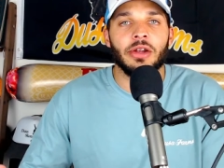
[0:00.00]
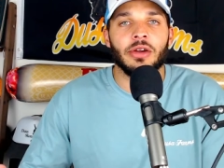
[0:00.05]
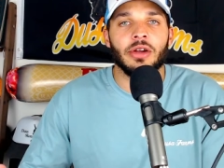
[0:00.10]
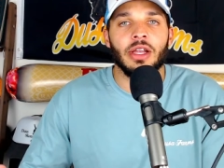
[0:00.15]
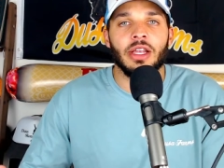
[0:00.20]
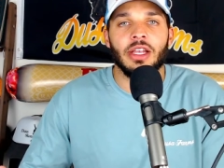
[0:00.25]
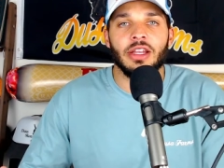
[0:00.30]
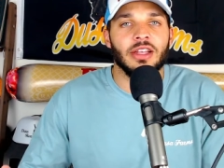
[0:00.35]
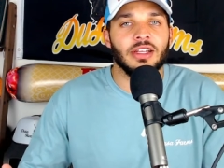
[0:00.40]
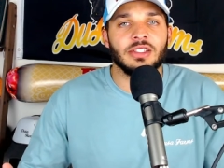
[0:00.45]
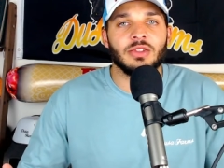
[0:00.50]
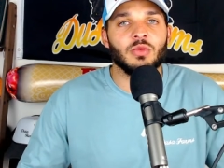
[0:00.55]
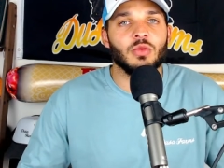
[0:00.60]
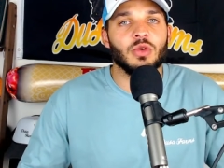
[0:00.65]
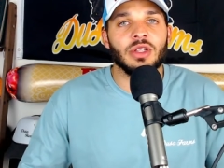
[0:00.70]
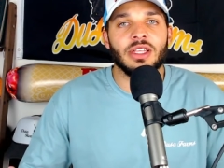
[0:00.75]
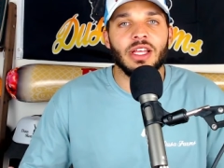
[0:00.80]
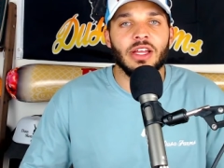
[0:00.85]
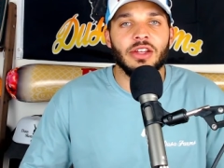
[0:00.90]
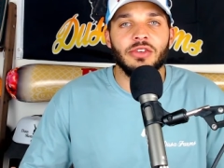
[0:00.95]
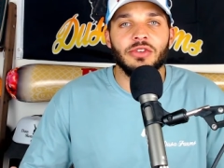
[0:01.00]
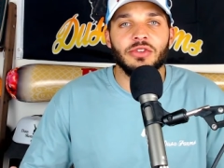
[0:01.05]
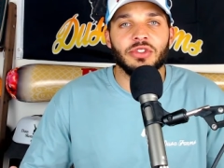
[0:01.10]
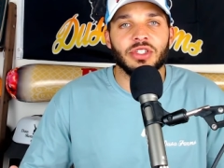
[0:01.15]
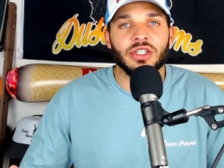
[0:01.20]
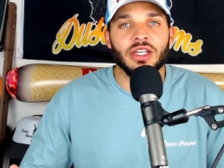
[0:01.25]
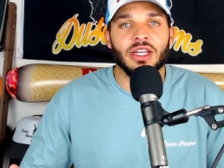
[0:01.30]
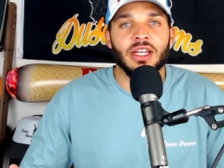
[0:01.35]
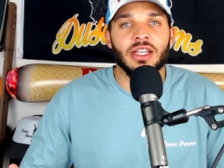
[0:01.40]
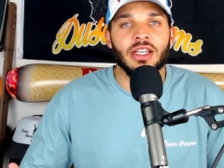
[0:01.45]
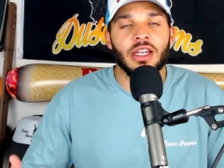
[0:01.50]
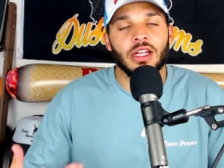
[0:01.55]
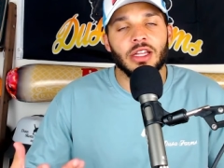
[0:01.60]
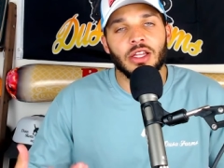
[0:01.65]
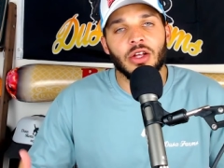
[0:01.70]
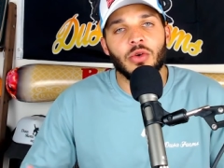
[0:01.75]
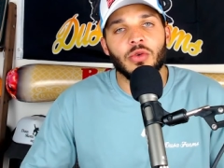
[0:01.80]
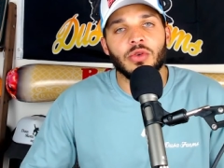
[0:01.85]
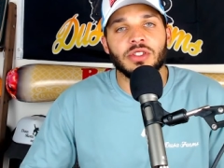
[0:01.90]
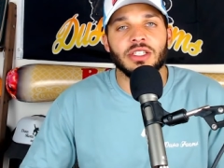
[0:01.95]
and it doesn't want that nutrient, and then it
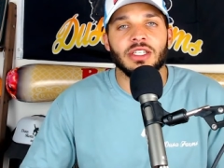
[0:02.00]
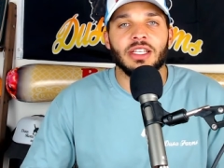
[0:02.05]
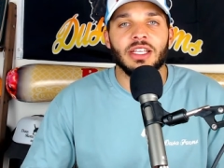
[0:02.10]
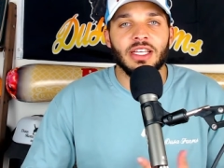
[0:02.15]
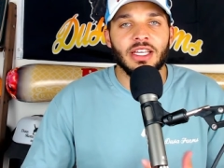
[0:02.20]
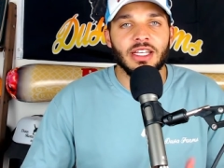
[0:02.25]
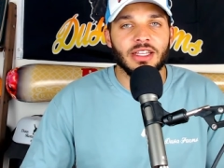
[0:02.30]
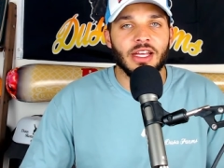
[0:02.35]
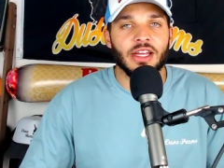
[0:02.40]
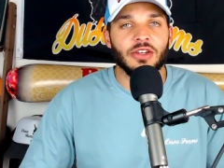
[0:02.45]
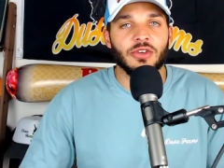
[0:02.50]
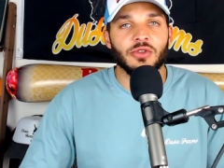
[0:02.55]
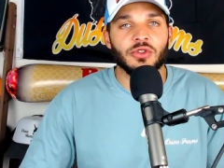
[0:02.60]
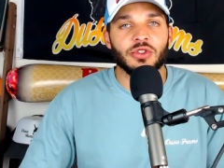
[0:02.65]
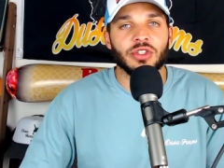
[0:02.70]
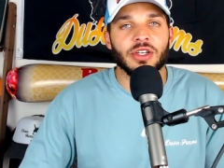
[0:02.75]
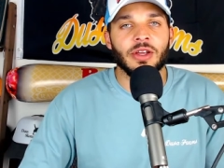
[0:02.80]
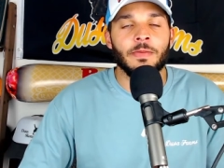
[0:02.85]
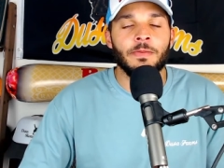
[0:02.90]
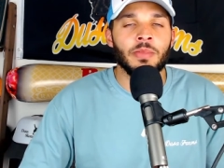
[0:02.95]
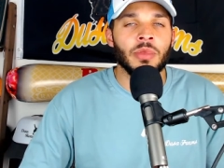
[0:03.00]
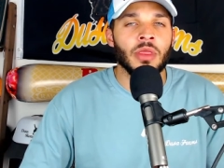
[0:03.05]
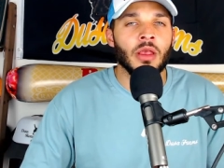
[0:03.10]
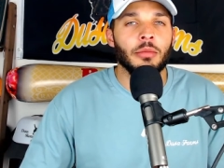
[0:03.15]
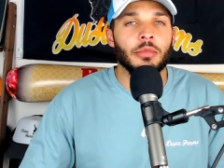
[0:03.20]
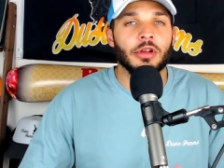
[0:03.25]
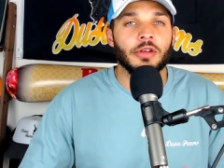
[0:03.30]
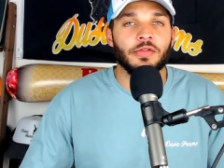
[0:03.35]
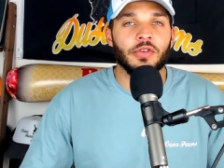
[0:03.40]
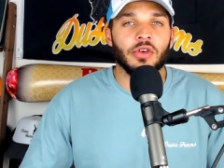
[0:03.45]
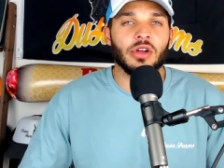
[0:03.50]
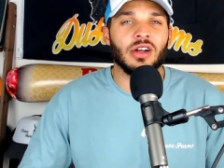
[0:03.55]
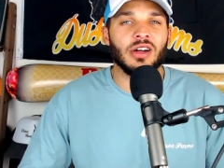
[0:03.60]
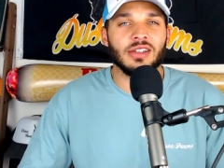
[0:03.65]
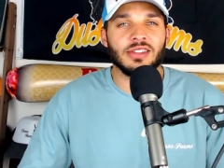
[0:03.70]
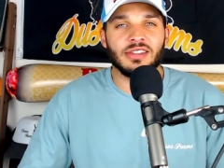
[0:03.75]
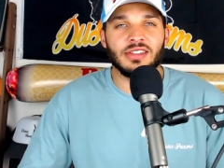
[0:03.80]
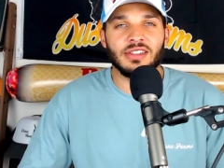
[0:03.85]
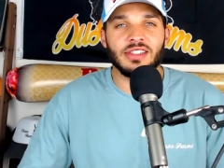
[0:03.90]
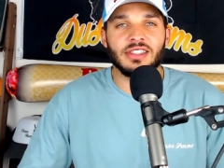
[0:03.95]
lowers it to get that nutrient. But if you're
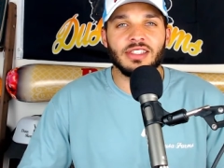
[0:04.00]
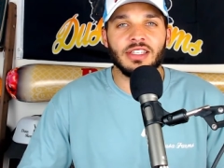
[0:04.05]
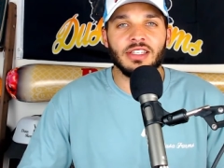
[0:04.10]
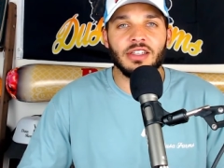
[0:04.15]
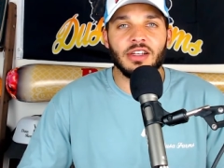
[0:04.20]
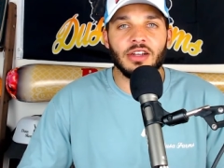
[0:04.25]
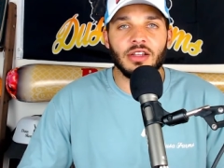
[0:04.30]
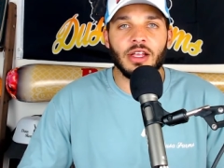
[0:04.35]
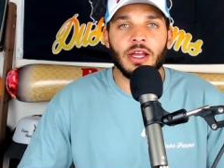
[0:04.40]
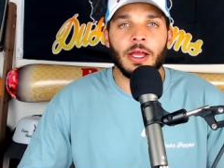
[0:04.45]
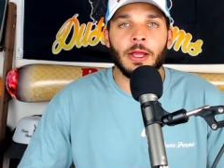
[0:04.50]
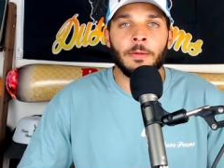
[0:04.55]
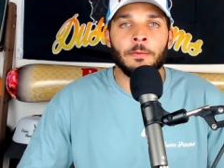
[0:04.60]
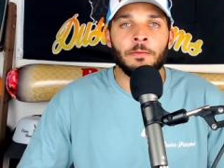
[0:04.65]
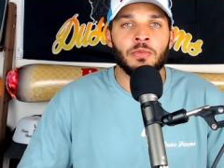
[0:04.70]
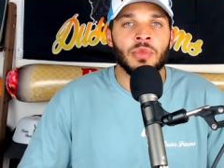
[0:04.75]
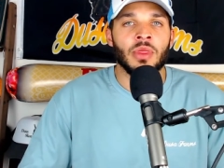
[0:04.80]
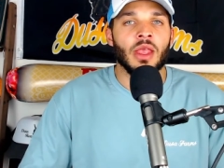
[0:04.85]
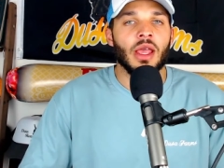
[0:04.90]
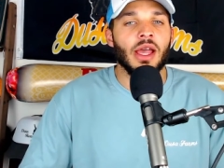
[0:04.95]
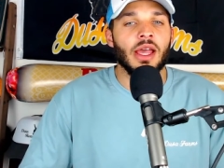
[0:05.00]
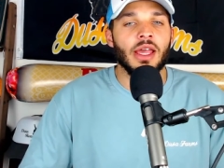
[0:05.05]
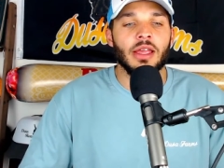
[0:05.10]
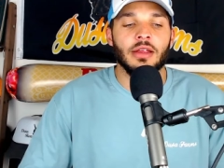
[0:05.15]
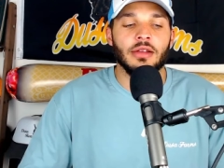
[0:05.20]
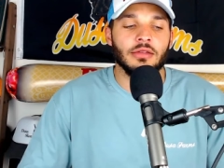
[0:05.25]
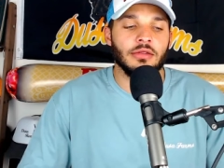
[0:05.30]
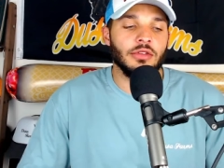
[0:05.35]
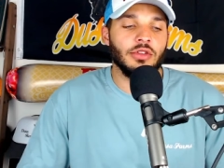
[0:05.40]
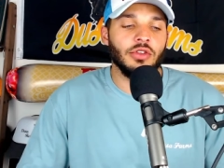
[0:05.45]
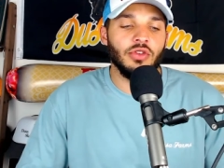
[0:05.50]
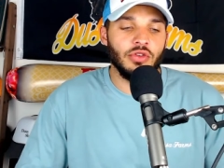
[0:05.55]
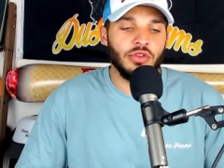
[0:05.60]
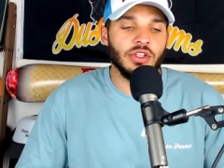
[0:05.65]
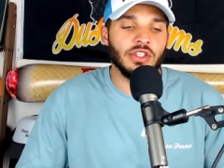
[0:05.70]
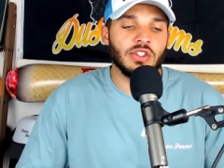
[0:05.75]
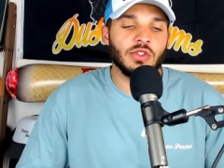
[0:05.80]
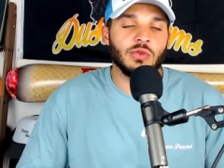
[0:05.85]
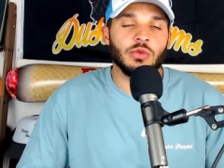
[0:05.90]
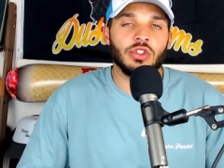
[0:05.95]
constantly sitting there like, "Hey,"
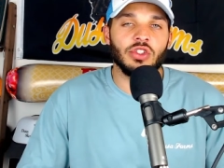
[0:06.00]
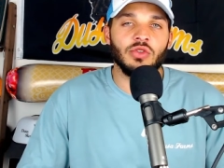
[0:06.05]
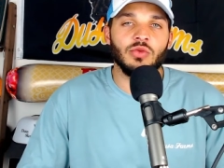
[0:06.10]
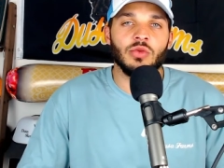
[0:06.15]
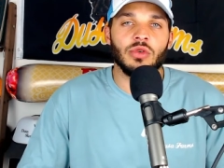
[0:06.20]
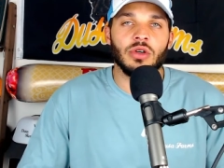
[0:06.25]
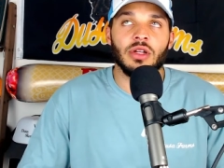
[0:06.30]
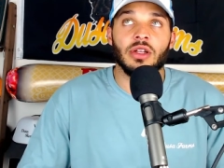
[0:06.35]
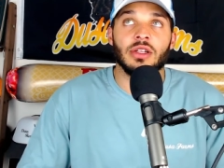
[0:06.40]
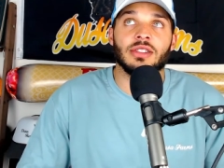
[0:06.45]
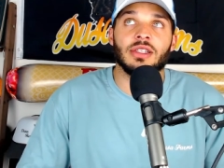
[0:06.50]
this is what you want. And it's